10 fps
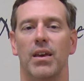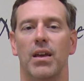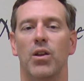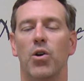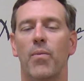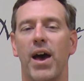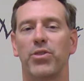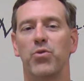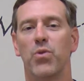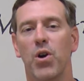Hello,
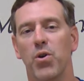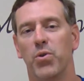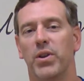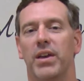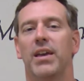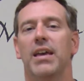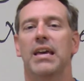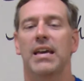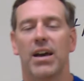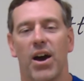Matthew Road.
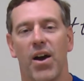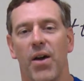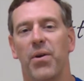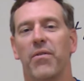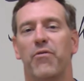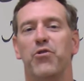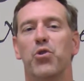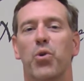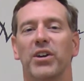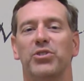All right, we have a few
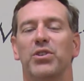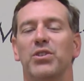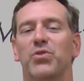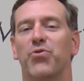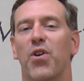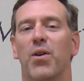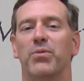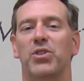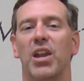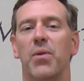questions from
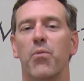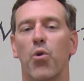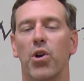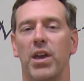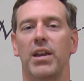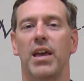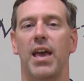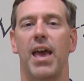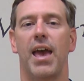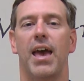Sunday morning,
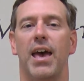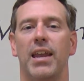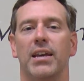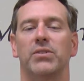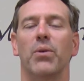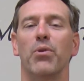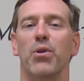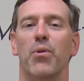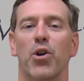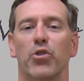and some of
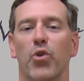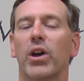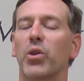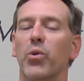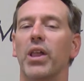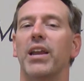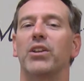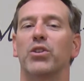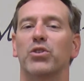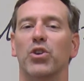them are directly
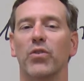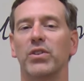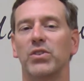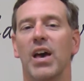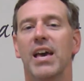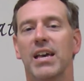related to the service.